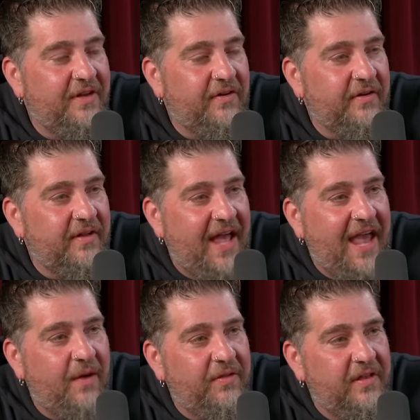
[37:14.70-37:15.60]
ever like,
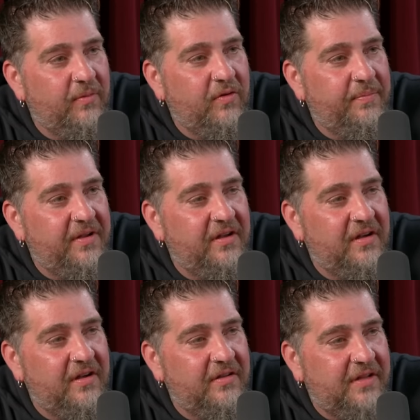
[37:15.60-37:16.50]
hang with him will be
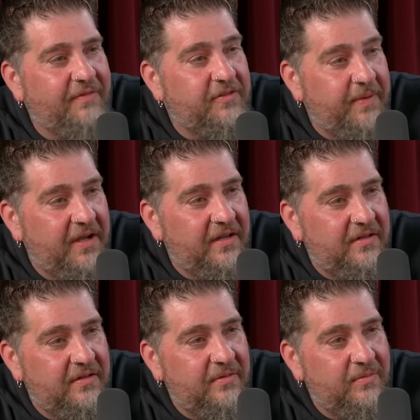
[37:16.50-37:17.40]
uh, David Spade
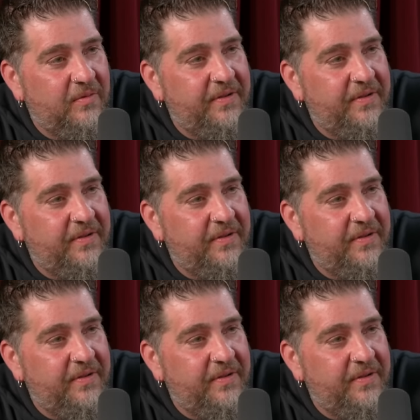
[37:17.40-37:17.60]
the oh,